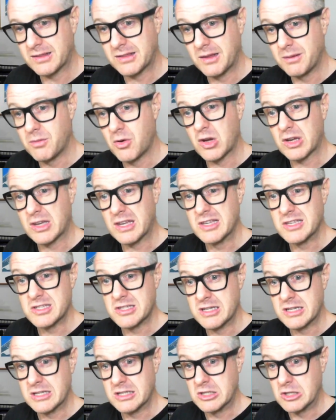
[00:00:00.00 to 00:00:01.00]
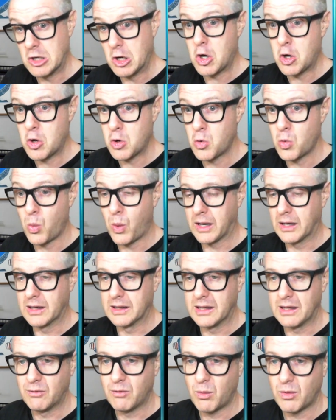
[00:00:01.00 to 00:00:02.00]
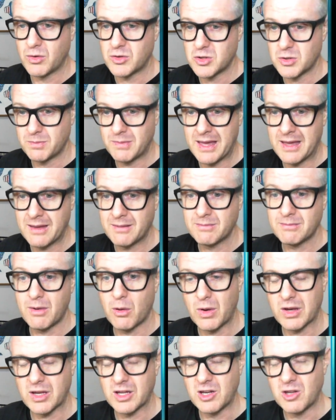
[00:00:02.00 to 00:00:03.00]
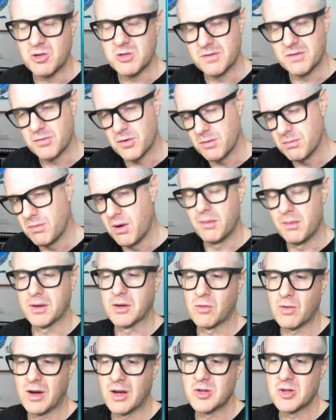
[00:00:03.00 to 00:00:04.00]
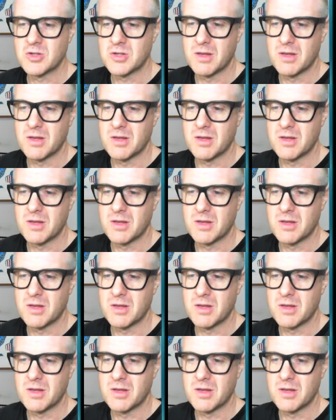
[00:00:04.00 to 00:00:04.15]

The Americans said, no, we're going to leave it with Japan, but we're going to use it for a bombing range.